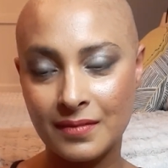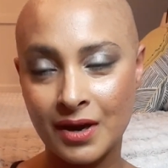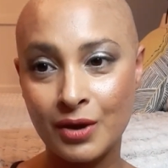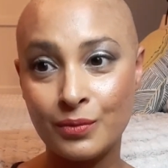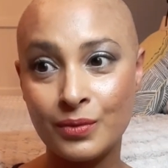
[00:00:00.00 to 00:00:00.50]

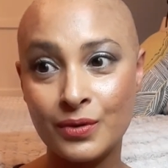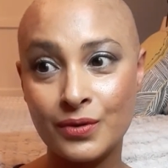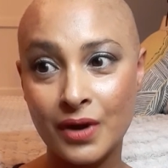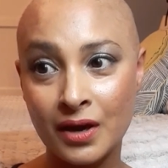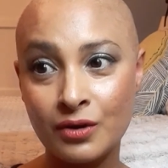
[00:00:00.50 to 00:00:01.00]

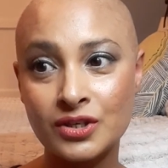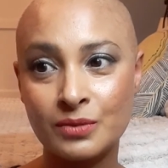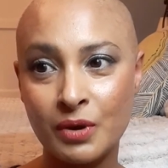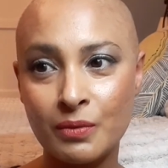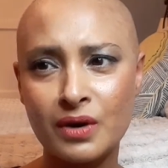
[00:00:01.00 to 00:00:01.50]
I got to
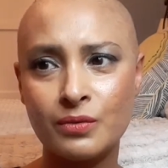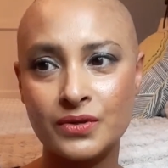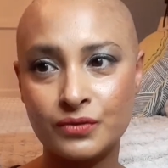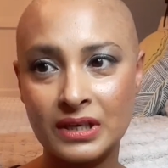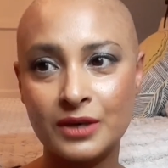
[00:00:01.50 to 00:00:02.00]
the point where I
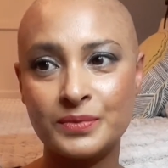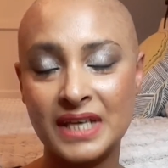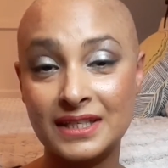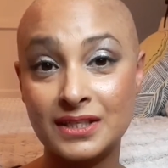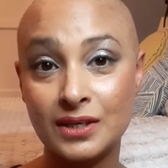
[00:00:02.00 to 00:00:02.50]
was really
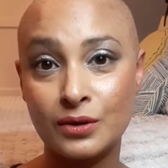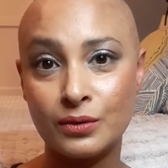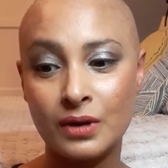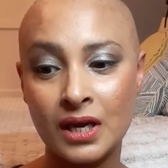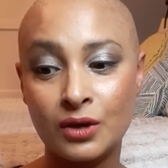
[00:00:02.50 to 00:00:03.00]
upset,
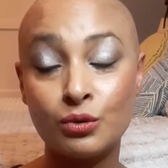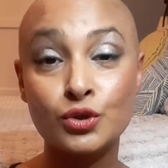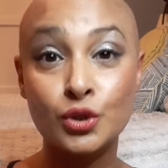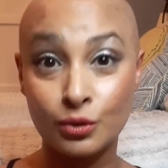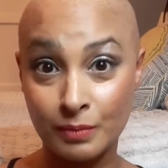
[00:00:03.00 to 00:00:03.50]
so I
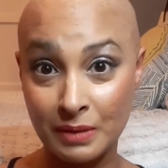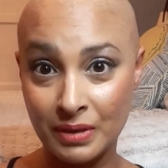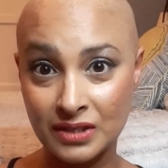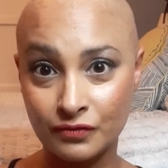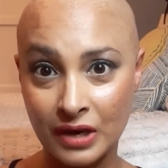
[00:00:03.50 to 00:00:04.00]
called two of my
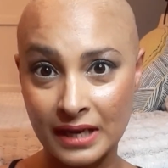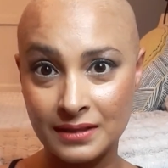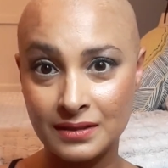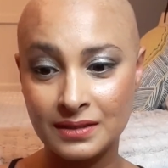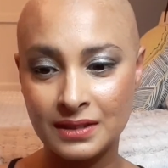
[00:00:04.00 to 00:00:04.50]
best
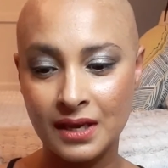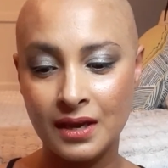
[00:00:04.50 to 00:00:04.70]
friends.